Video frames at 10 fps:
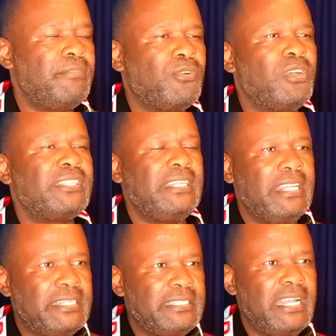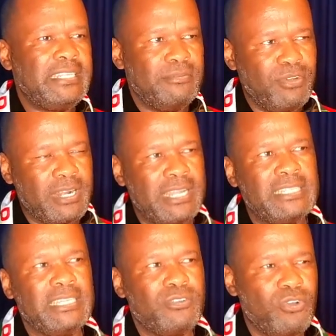because the national
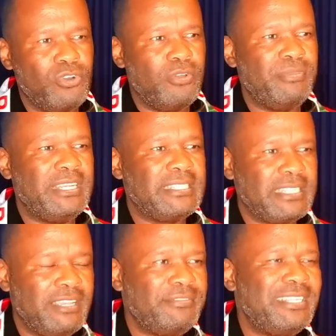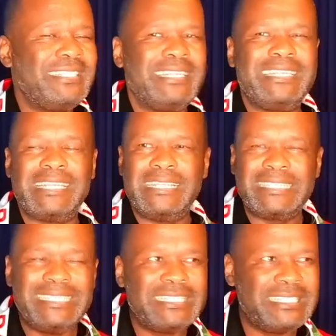democratic economy itself, it is a
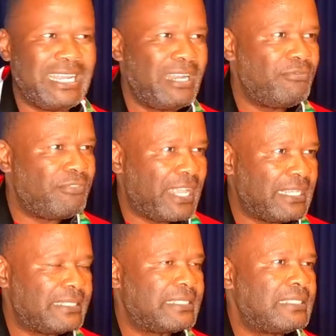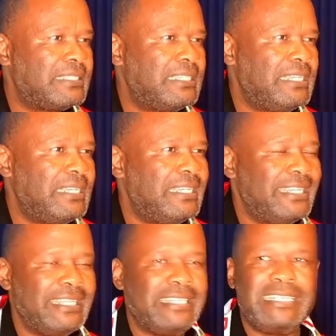transitional phase.
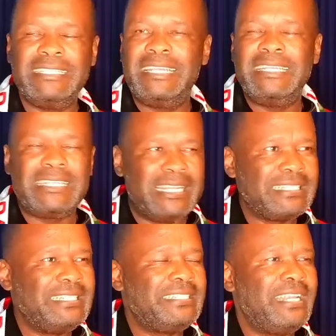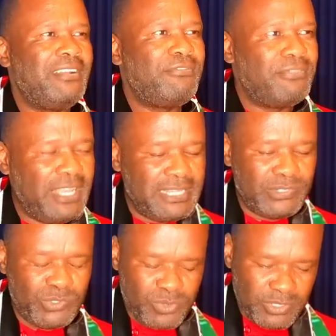It is a transitional
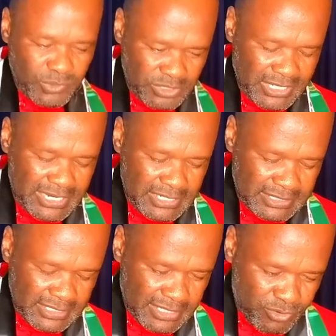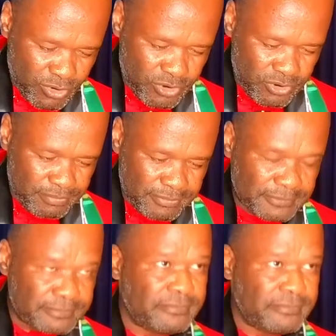phase to a socialist economy.